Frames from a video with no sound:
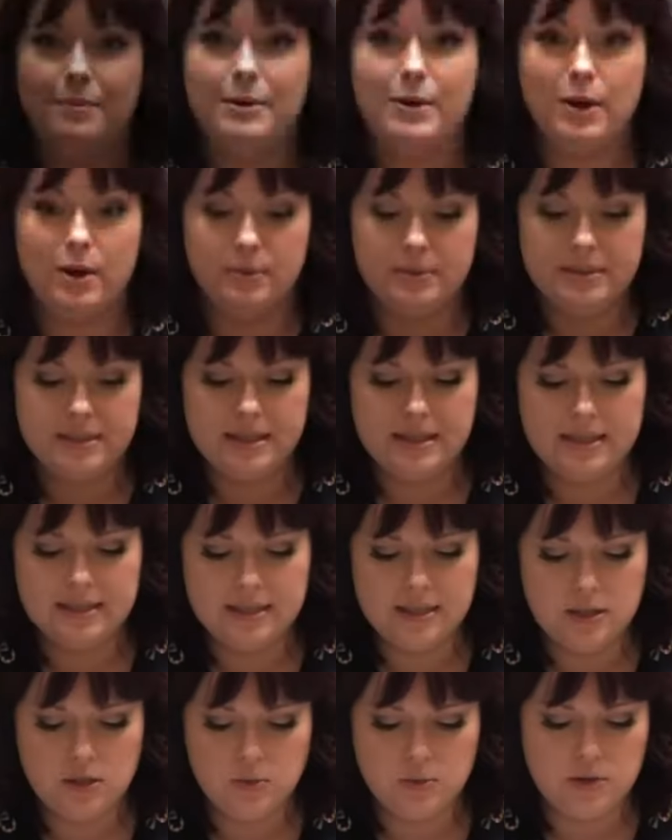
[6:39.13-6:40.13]
get our
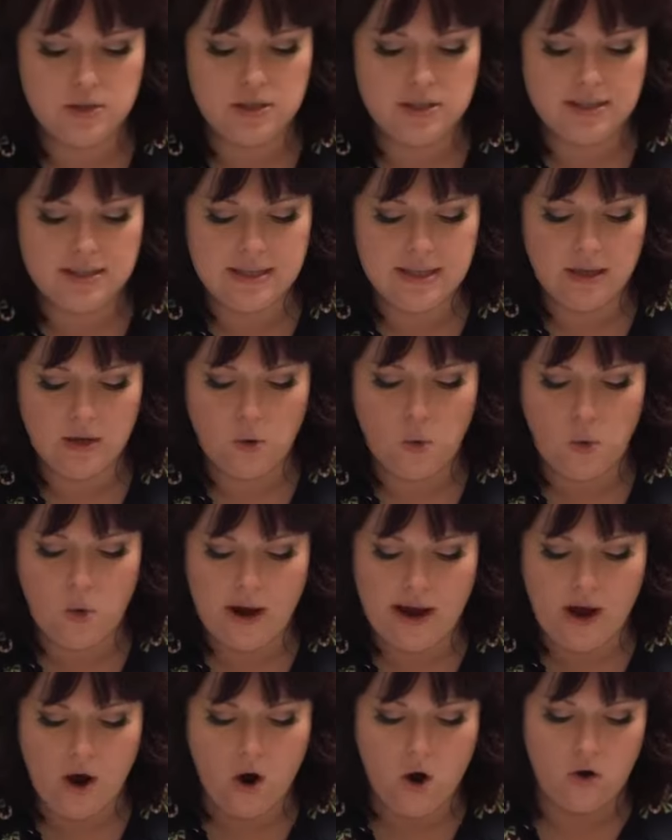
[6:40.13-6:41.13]
6-inch, which is still quite
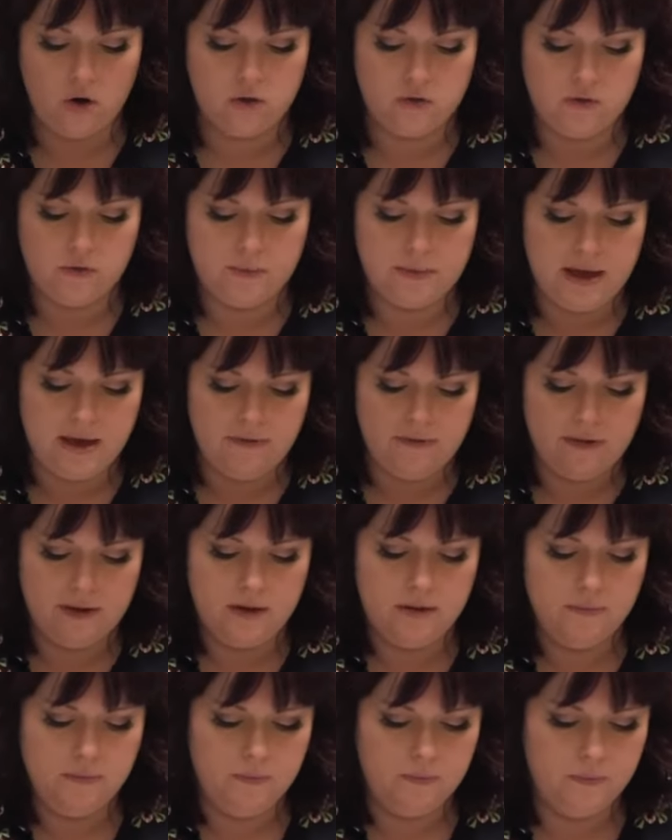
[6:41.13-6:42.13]
hot from the oven.
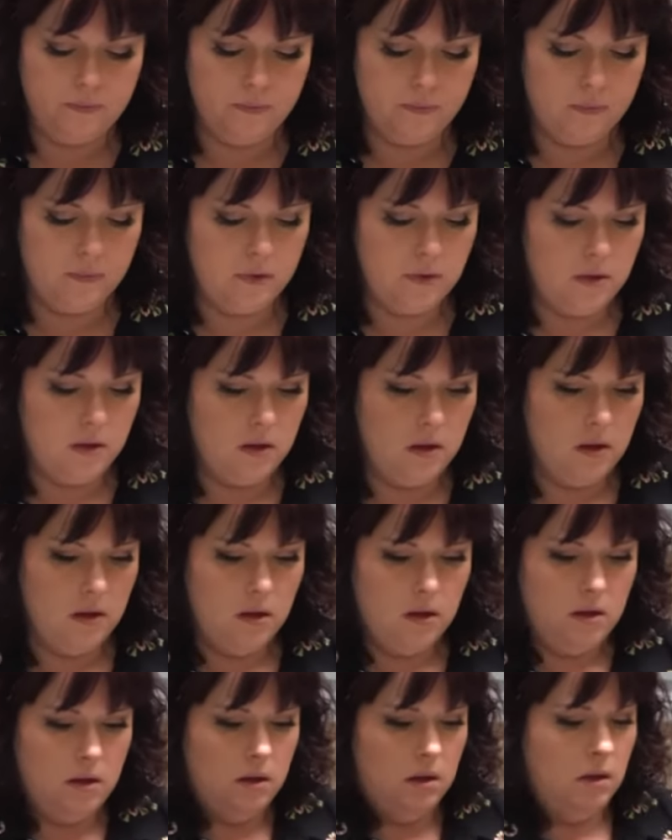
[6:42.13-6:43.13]

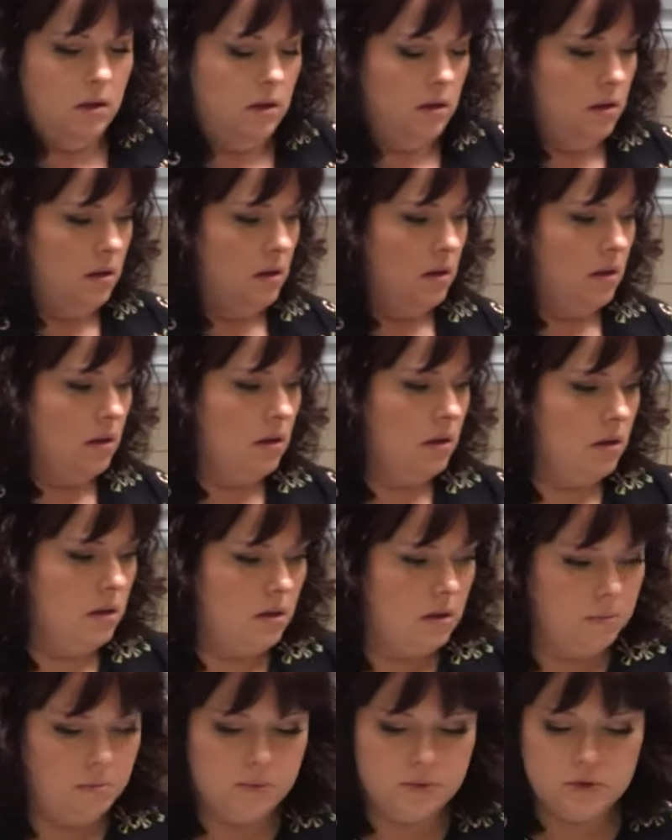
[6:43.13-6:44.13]

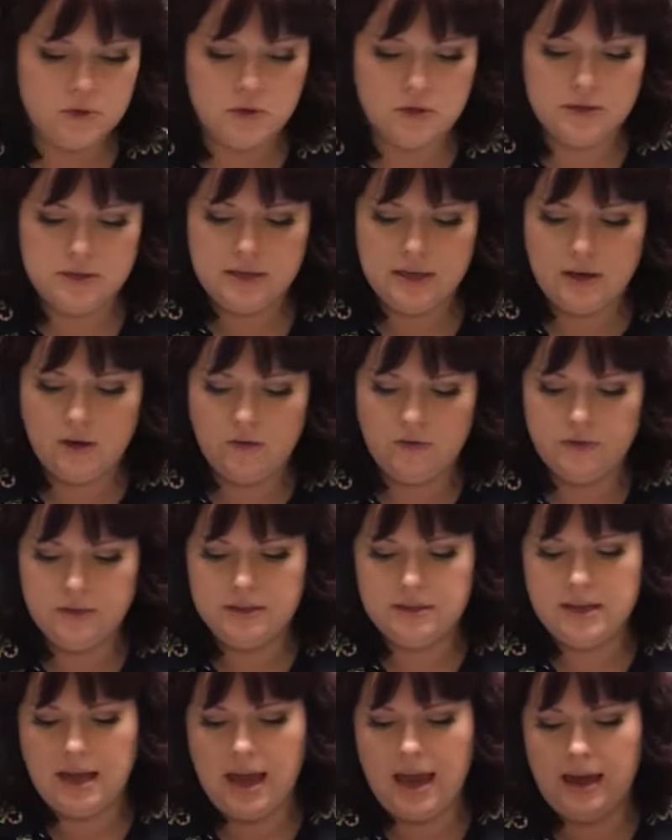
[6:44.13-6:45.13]
Just going to take off this
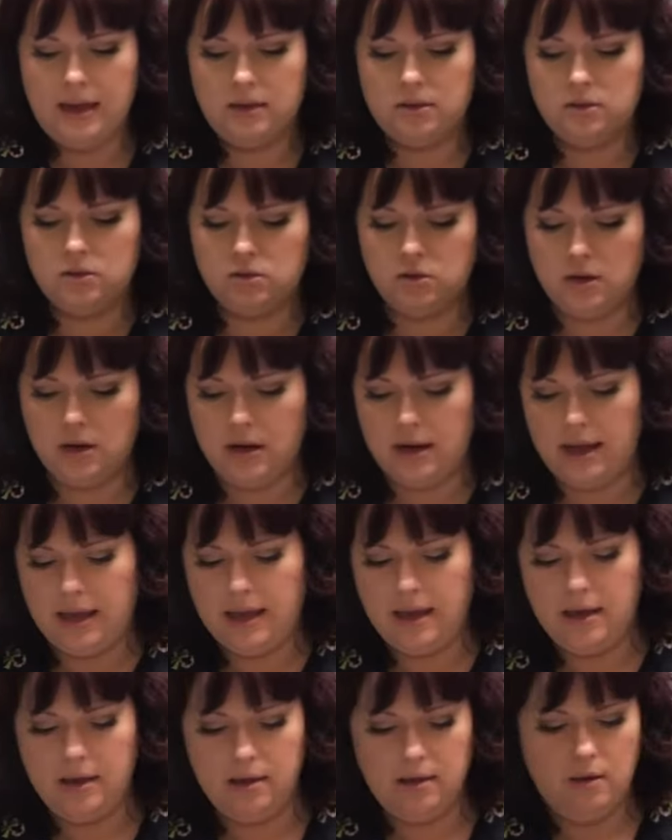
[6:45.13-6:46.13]
extra layer
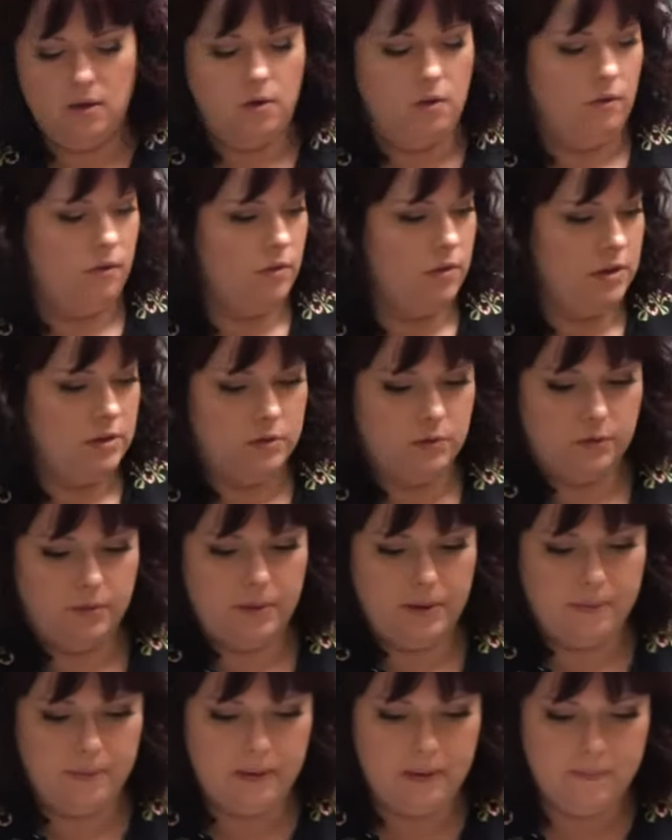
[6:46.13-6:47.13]
of greaseproof
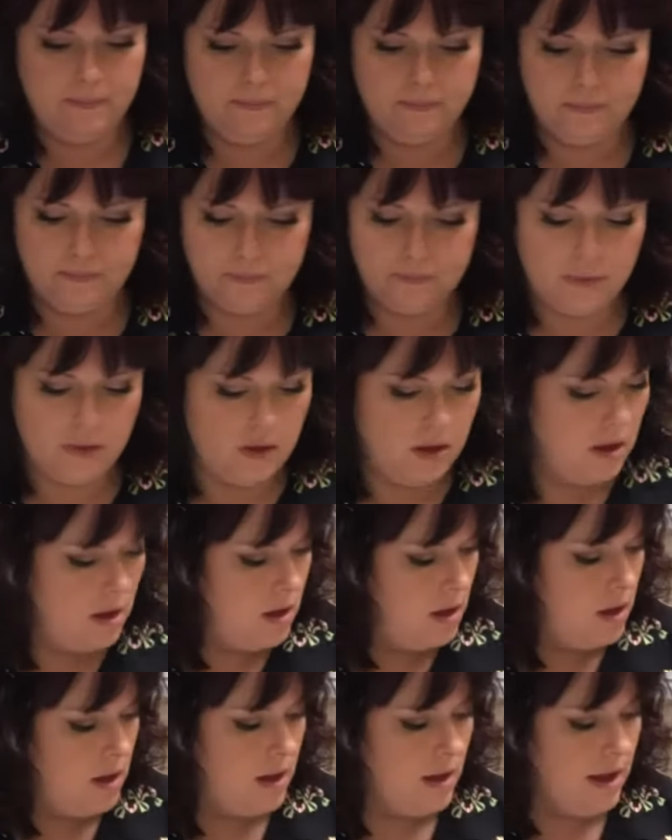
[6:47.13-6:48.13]
paper.
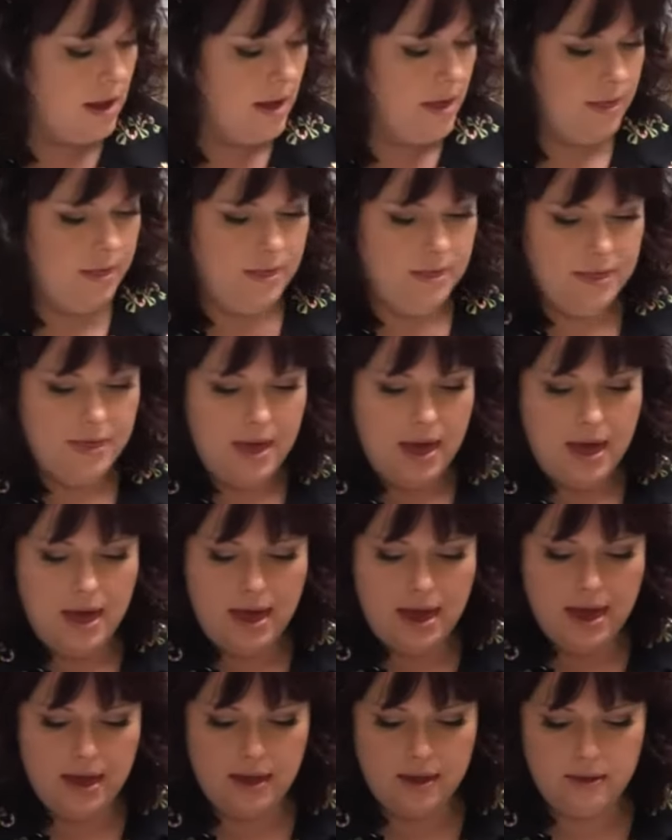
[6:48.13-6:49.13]
And
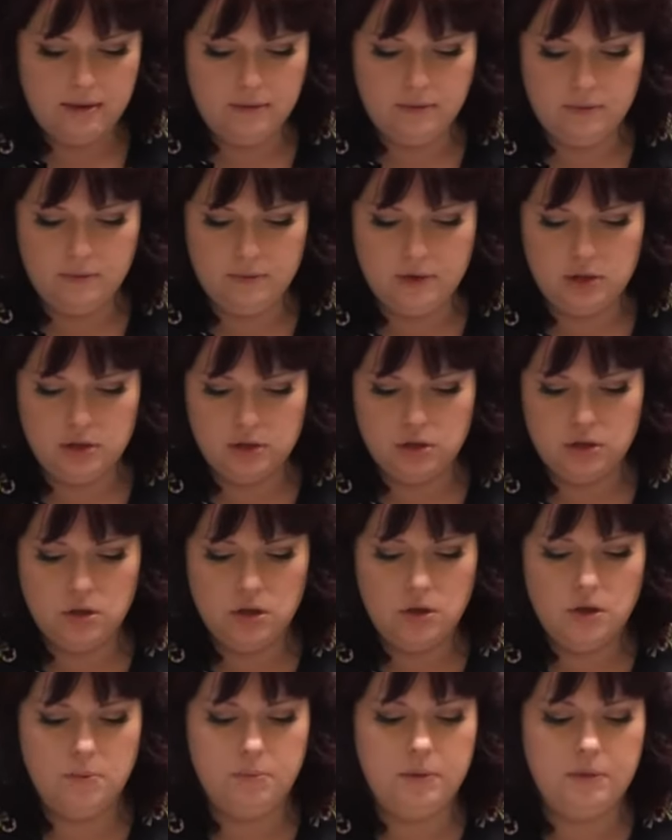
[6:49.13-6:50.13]
then we
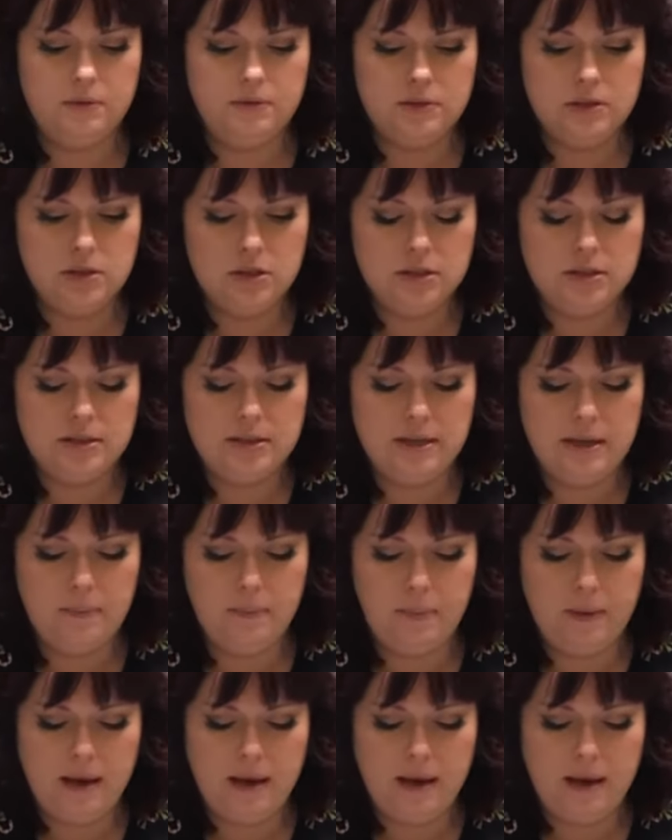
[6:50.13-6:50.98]
should be able to just tip it